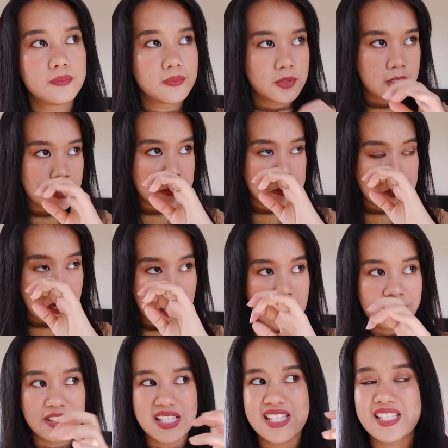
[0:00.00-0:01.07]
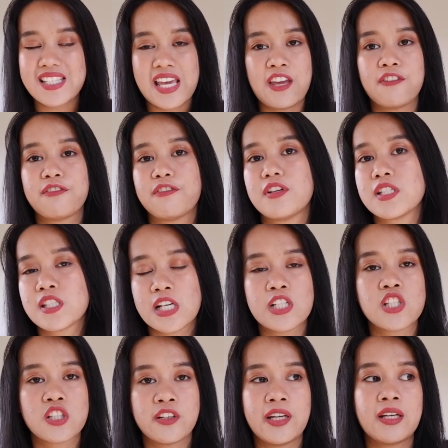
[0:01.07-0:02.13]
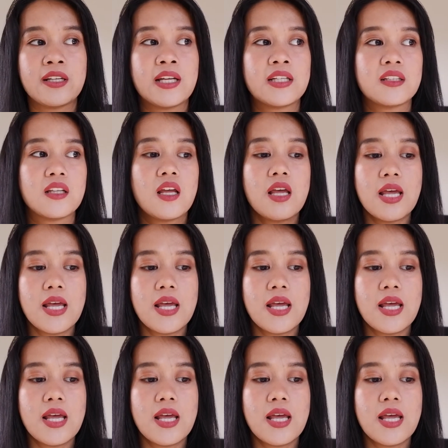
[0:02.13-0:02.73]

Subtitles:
just have a safe sunscreen that